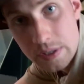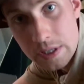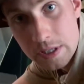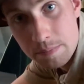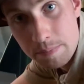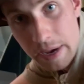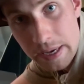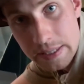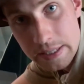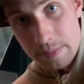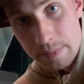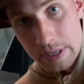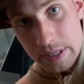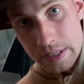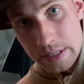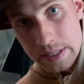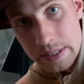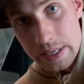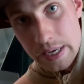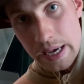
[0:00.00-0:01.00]

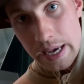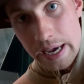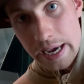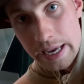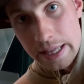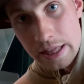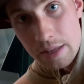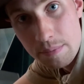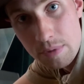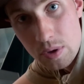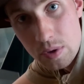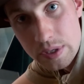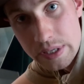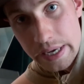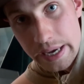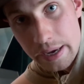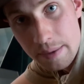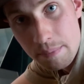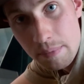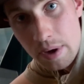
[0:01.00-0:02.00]
specimens in the
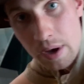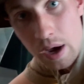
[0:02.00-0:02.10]
museum,